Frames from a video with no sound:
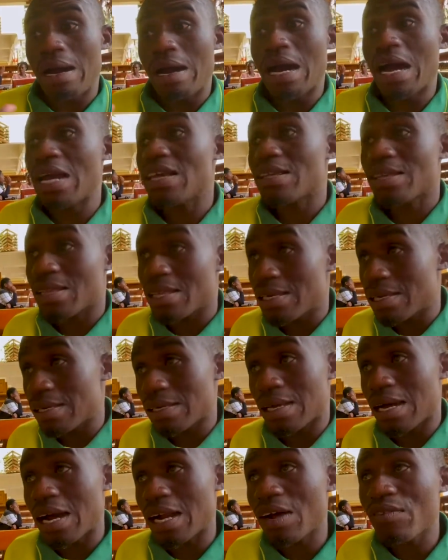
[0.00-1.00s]
I
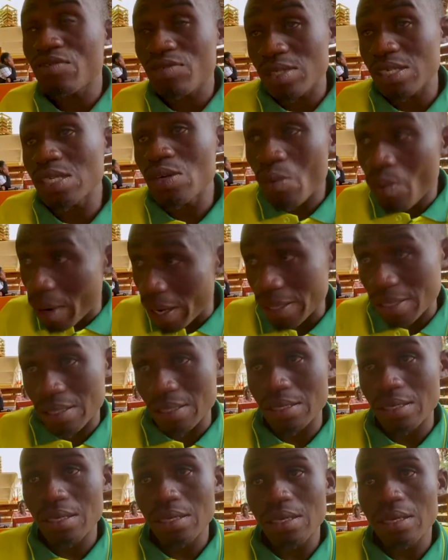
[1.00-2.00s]
think, and I've seen
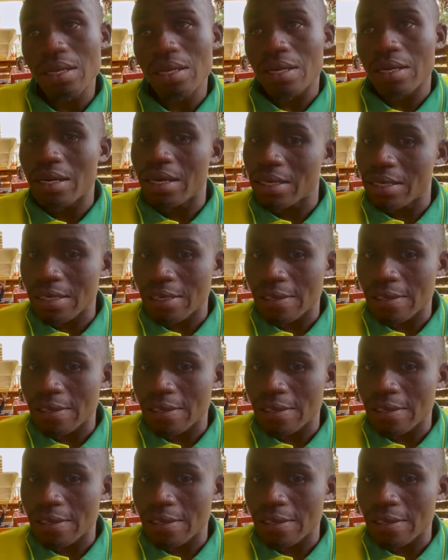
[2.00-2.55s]
working, like